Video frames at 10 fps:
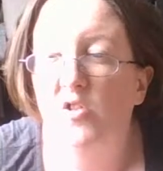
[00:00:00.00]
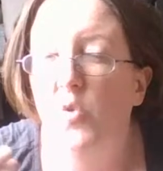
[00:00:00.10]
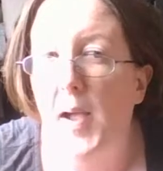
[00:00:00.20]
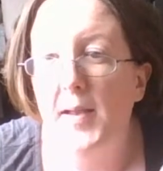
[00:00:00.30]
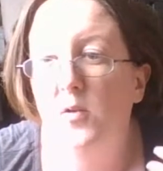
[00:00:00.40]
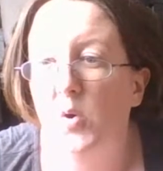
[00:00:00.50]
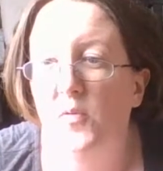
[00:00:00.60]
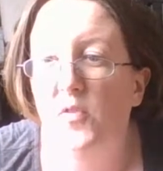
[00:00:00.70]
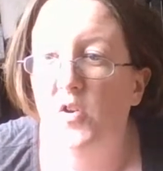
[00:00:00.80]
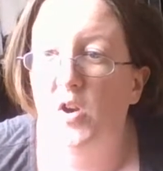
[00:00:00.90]
So I don't know
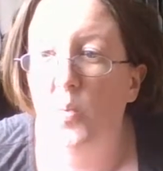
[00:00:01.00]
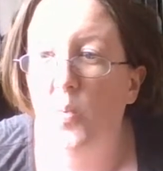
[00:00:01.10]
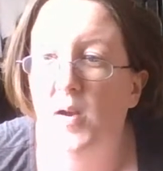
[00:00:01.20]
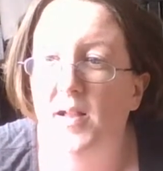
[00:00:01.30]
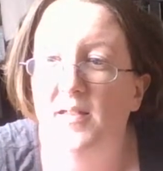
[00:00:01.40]
if they're going to want